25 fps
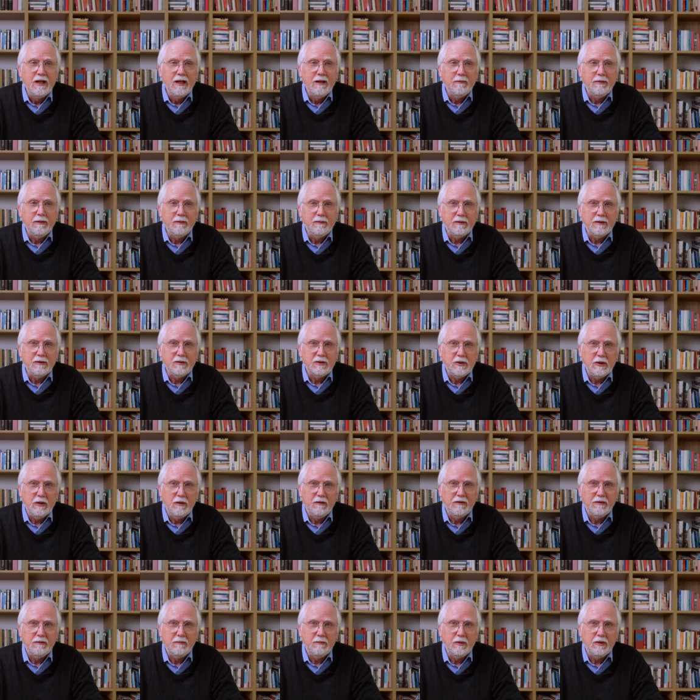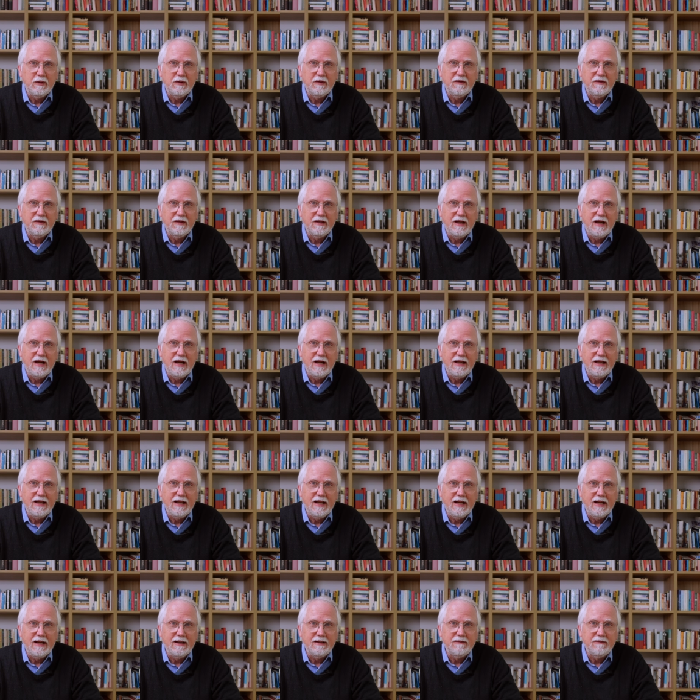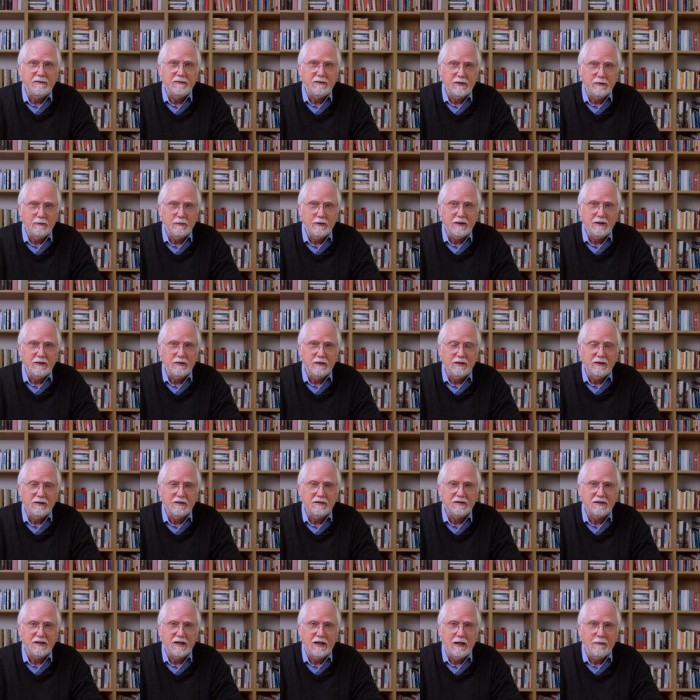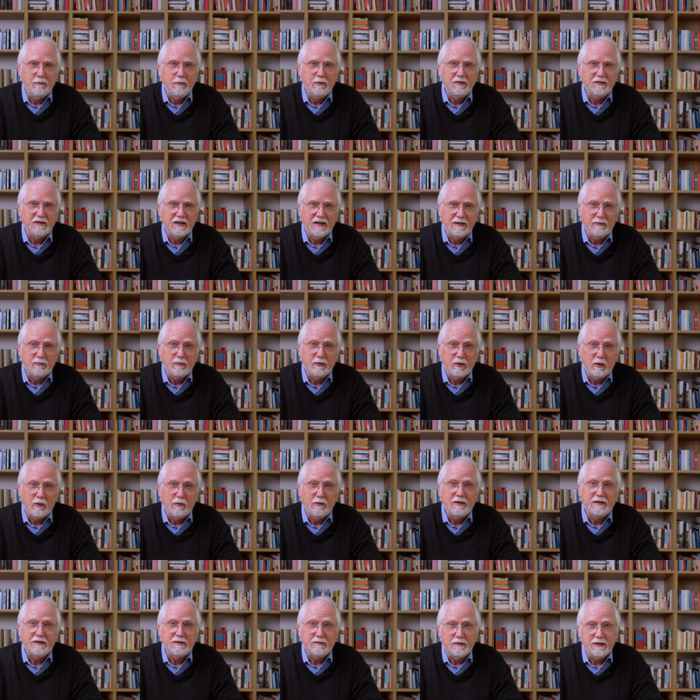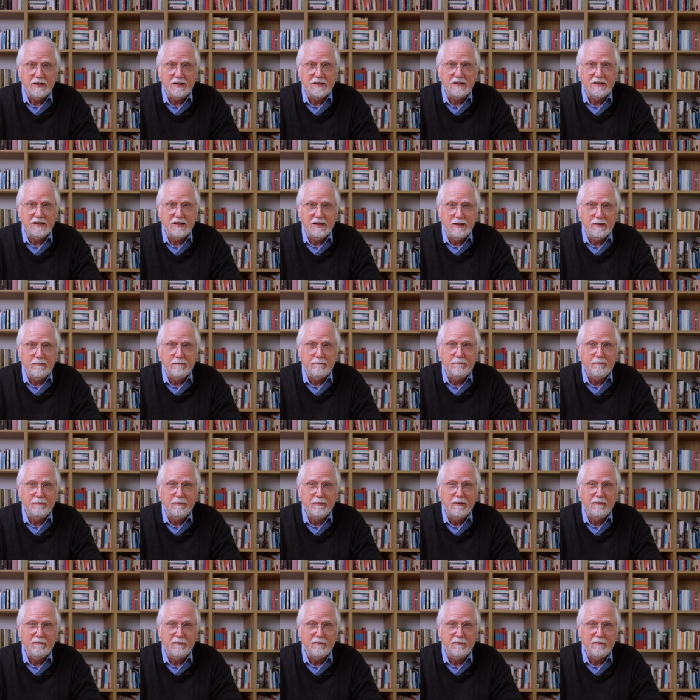But the chosen books that I had to read during this time was I would always read to him